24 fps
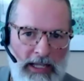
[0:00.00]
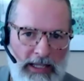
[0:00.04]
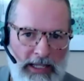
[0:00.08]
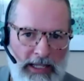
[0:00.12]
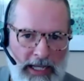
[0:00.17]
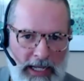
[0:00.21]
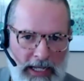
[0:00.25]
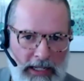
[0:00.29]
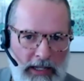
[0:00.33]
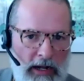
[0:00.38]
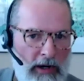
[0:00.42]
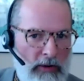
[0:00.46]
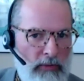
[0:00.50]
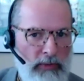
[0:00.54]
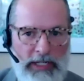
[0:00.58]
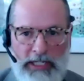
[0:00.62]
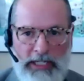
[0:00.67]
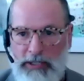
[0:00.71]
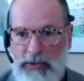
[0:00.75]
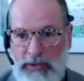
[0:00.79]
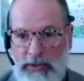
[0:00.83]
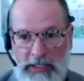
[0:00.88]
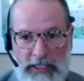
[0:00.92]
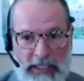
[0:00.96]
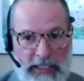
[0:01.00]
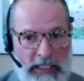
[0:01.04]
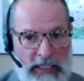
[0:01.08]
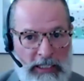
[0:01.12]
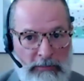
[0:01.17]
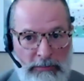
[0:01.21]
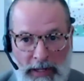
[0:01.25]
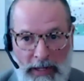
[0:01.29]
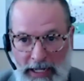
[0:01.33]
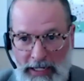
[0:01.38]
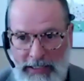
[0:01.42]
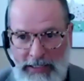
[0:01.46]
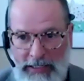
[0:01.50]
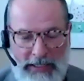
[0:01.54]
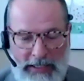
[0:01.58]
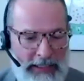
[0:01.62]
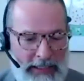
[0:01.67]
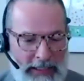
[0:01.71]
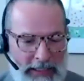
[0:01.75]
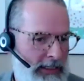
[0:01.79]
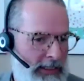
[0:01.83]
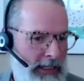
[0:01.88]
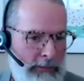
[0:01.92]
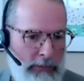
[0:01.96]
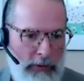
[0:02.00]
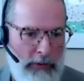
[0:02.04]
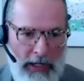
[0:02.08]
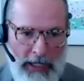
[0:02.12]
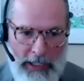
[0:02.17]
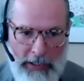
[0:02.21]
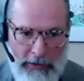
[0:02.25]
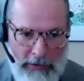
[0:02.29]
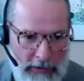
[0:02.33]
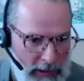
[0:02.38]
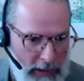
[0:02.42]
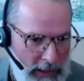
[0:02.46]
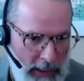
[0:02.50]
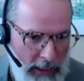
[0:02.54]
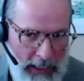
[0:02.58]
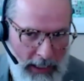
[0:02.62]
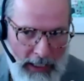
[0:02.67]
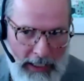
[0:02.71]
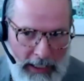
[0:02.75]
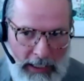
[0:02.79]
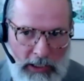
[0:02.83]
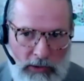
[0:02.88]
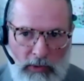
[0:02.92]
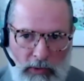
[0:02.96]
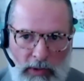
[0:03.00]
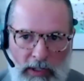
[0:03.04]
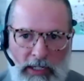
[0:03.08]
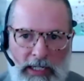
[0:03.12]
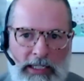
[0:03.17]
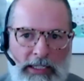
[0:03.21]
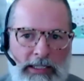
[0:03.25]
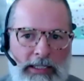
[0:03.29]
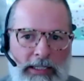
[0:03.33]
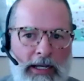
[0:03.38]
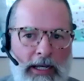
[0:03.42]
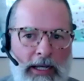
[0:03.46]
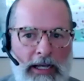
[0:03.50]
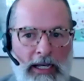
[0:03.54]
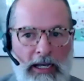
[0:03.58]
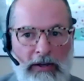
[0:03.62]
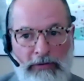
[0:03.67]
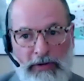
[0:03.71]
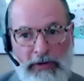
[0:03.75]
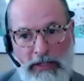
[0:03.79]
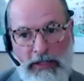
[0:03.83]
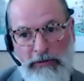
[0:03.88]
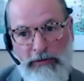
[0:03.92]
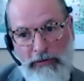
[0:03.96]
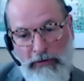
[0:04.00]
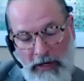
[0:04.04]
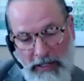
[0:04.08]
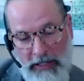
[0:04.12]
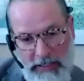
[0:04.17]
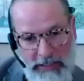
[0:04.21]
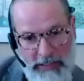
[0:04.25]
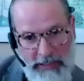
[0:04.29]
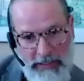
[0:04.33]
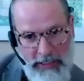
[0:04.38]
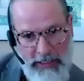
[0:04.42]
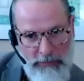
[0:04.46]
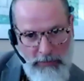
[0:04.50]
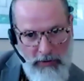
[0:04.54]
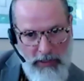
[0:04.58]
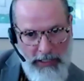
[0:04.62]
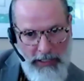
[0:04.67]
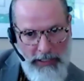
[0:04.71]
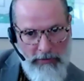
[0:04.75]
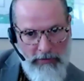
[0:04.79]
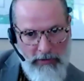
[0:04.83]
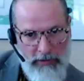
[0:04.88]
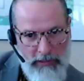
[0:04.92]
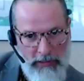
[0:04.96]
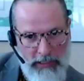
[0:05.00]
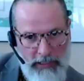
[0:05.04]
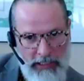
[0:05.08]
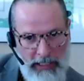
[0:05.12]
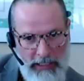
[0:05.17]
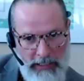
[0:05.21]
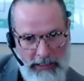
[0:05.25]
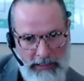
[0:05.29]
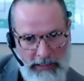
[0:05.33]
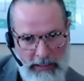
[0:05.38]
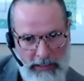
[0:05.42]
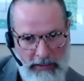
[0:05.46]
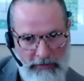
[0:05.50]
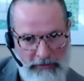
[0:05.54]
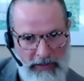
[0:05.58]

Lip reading: Then a resource is spent and it's deprioritized, whereas if it's fronted, it's prioritized.